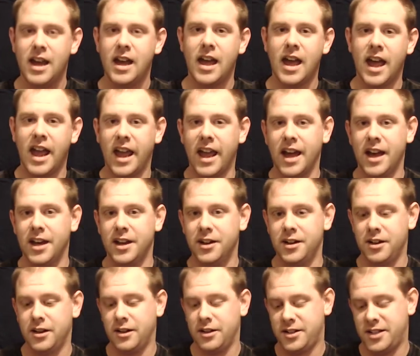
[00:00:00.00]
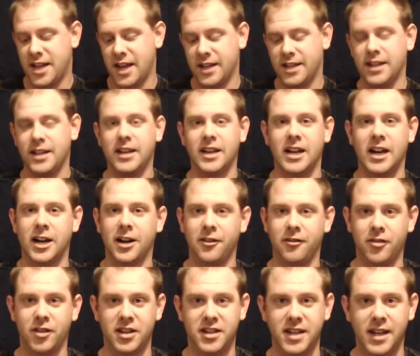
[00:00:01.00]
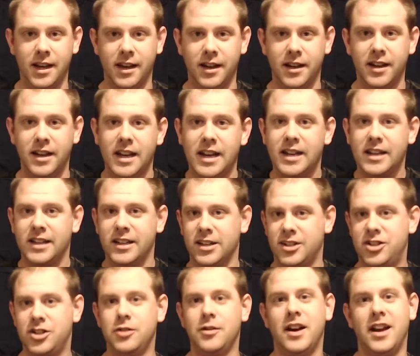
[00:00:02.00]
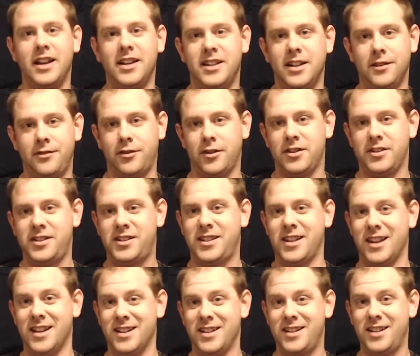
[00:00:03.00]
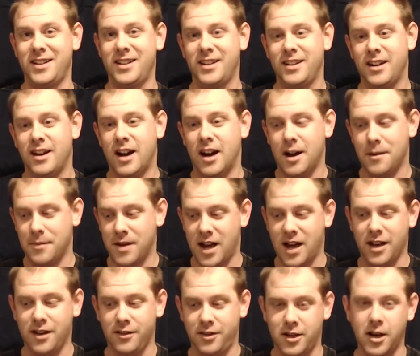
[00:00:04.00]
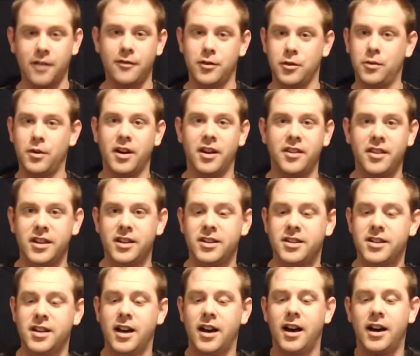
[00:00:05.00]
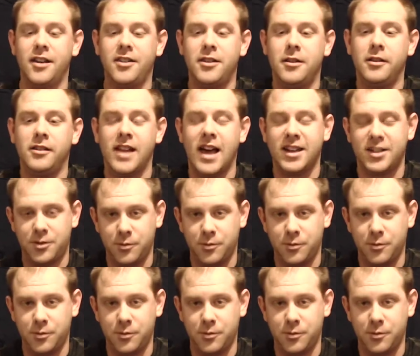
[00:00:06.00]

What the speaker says: and taking it out of the tin gets you a different scent. I covered one of these last